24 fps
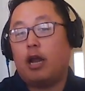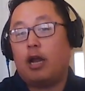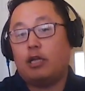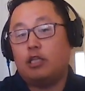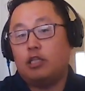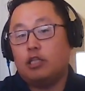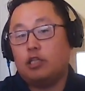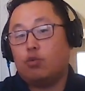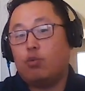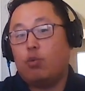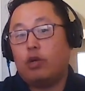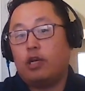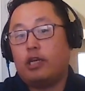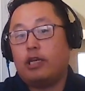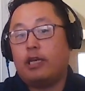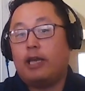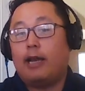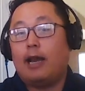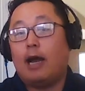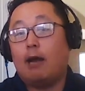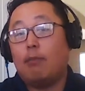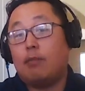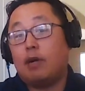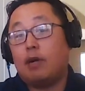I just want to
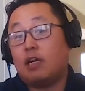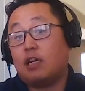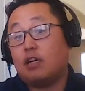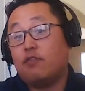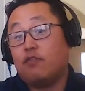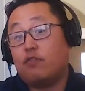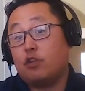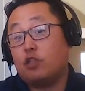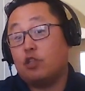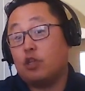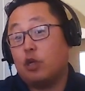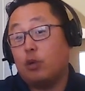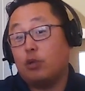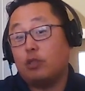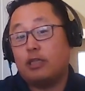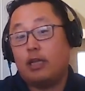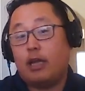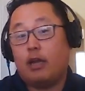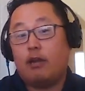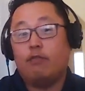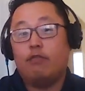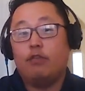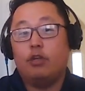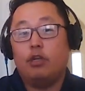get out my comfort zones
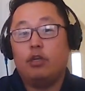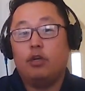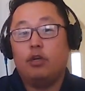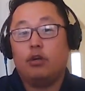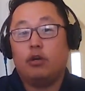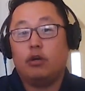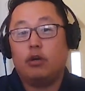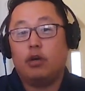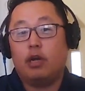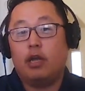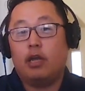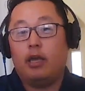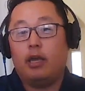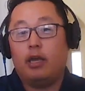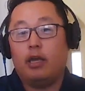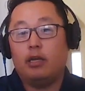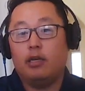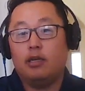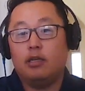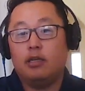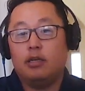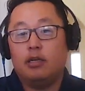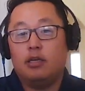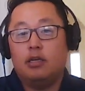every year.
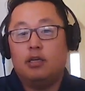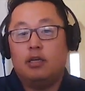And